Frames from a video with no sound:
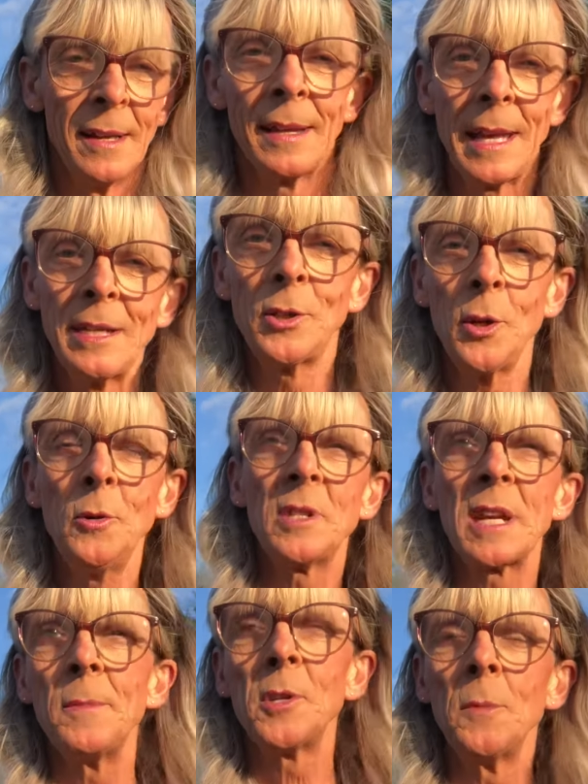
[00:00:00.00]
they do
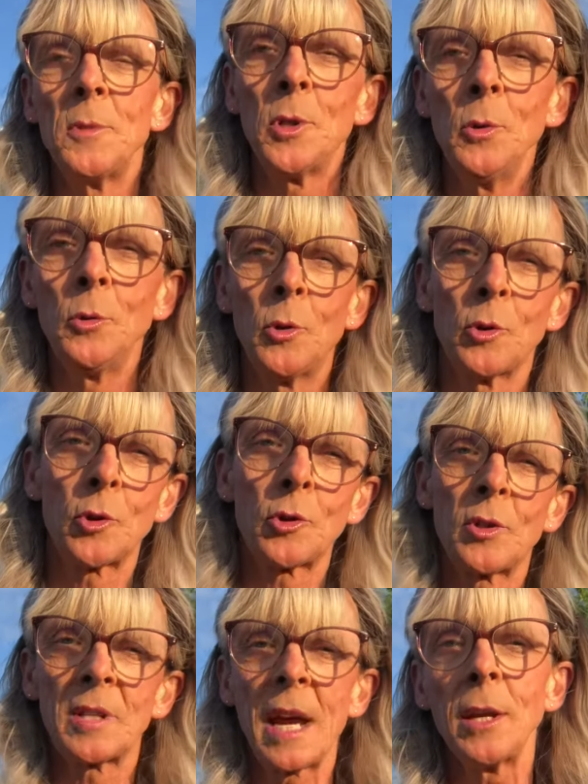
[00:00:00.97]
sometimes do
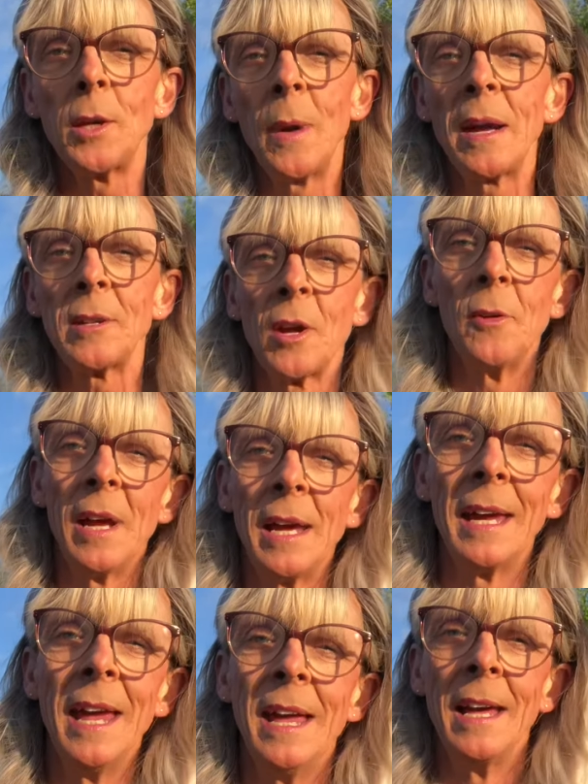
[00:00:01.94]
take you out on a